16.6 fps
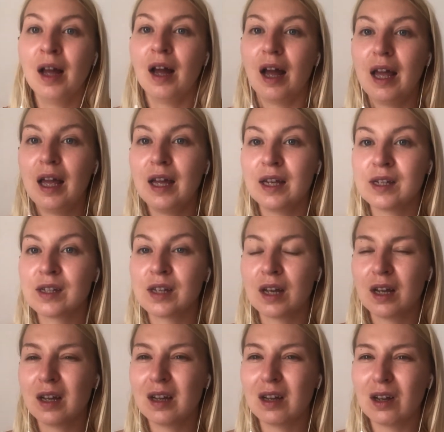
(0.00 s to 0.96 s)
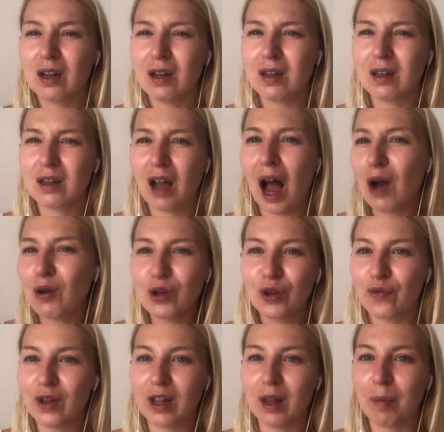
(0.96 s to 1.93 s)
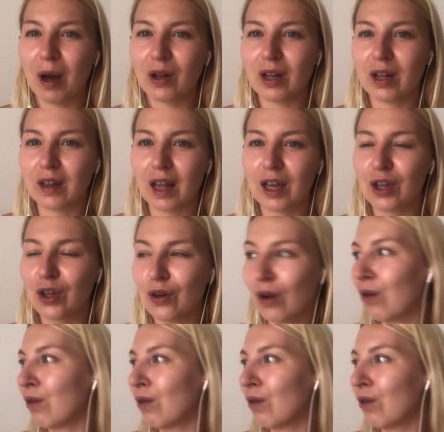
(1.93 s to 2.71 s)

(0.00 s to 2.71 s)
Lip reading: and how do you feel about it? Like,